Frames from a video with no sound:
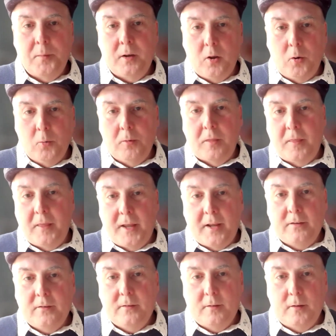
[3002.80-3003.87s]
come in lower than
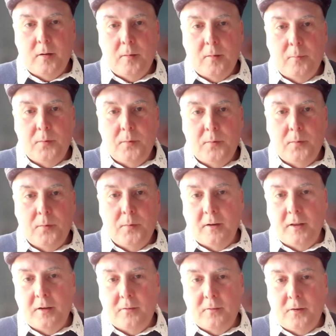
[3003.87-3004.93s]
that, between
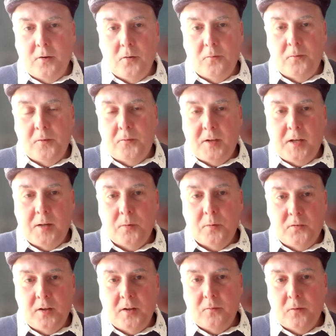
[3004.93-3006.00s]
like,
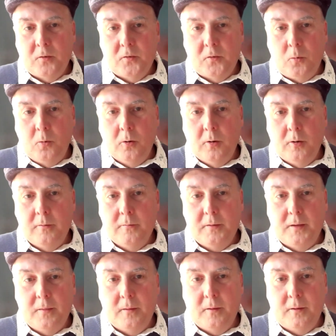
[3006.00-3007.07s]
15% for solar
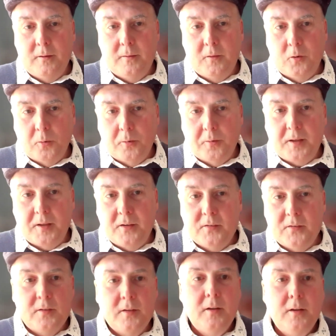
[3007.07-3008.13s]
in the
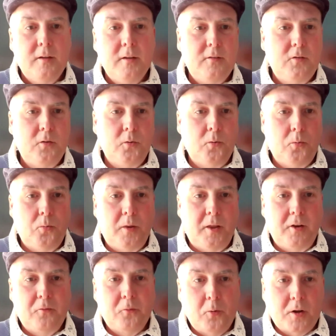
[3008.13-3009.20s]
Northeast to
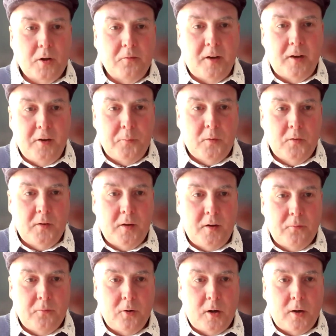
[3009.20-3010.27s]
like
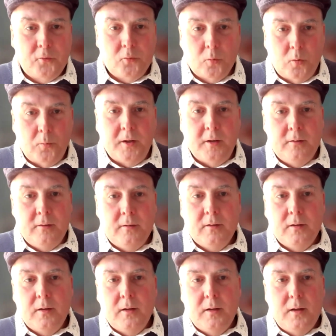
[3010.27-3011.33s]
45% for offshore wind.
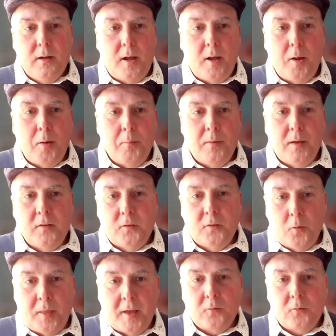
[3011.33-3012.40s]
And
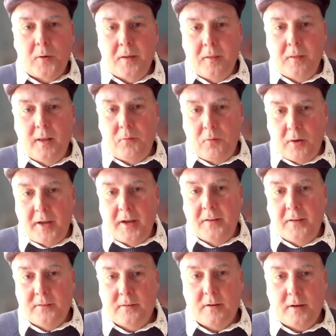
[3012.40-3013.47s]
so that's why the
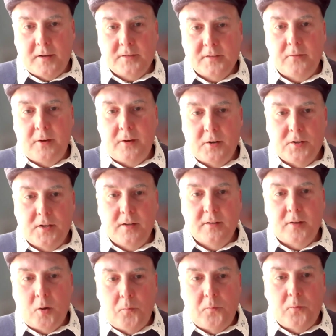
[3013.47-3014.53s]
levelized cost of energy is
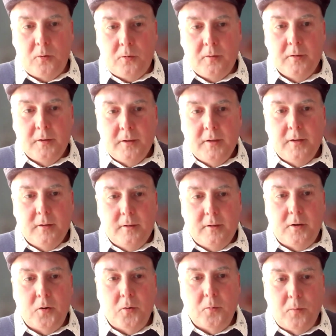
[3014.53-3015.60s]
helpful.
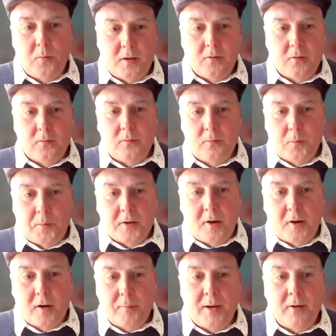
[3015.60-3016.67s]
When we
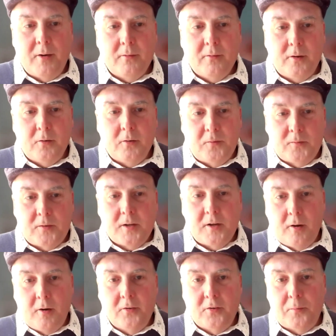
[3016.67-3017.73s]
talk about, $50
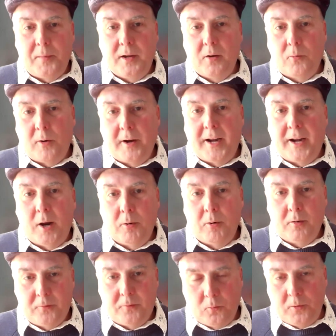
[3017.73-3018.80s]
a megawatt
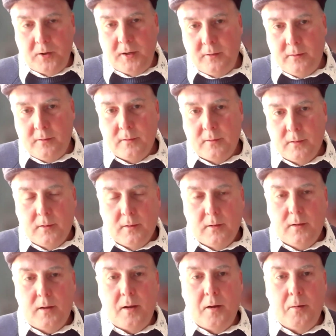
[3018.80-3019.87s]
hour for wind,
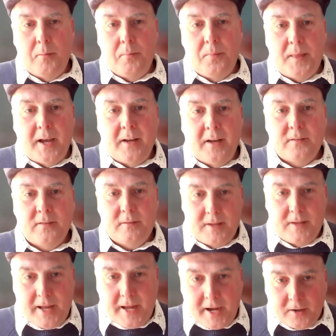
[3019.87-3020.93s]
that's
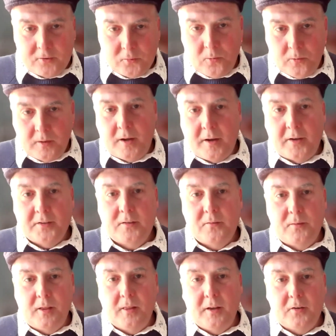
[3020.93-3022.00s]
the actual cost of
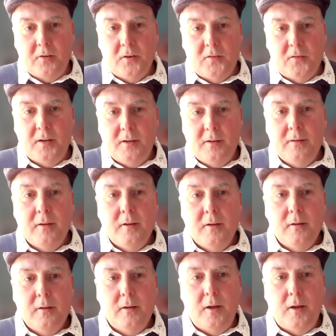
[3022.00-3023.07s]
the electricity.
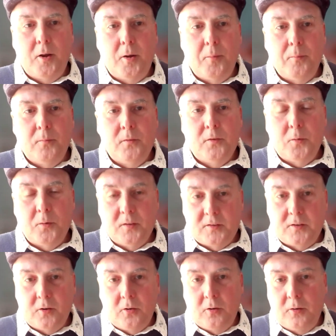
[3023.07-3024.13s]
So it's
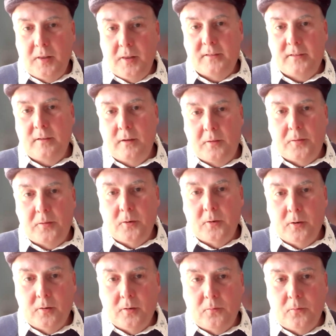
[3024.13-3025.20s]
still less than a
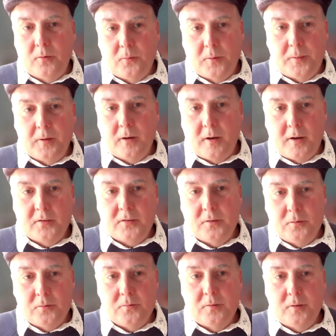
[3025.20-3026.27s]
third of what the cost
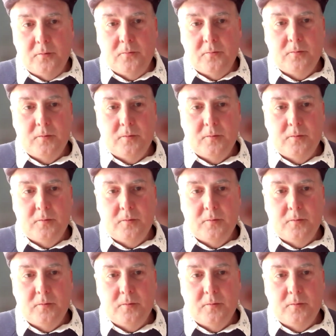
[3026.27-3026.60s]
of